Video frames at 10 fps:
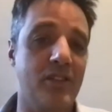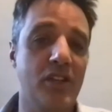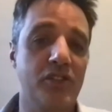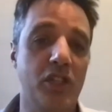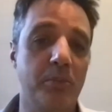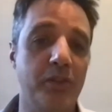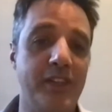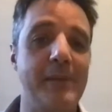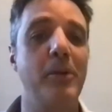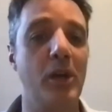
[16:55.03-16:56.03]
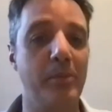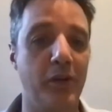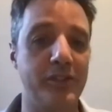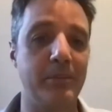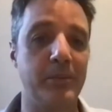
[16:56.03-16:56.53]
So you put their mobile
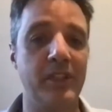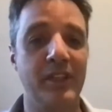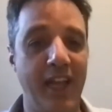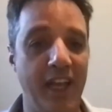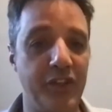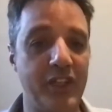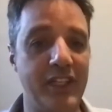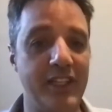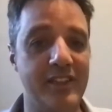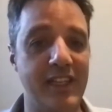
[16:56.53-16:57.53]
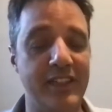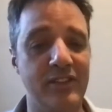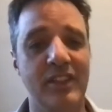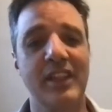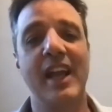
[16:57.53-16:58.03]
number and you click send,
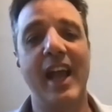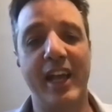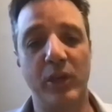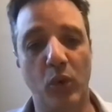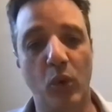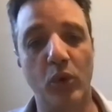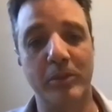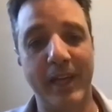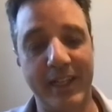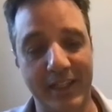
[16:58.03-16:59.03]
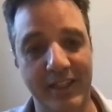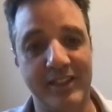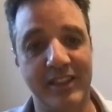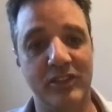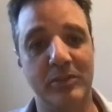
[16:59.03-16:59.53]
and it'll automatically
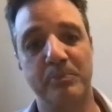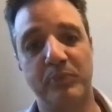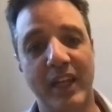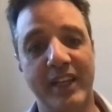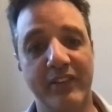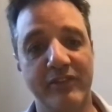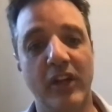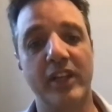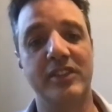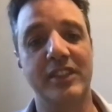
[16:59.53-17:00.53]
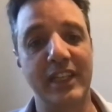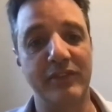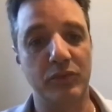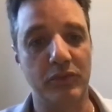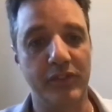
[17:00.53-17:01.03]
send them an invite to leave a
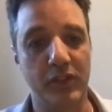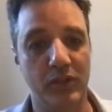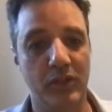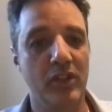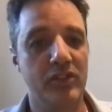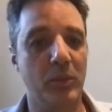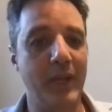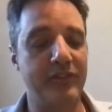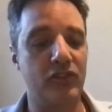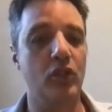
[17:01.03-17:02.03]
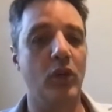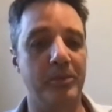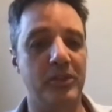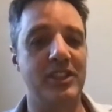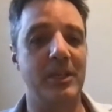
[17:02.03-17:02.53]
review. So we have two
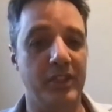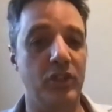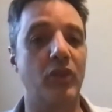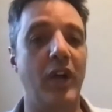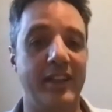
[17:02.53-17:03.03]
options there, but you're right.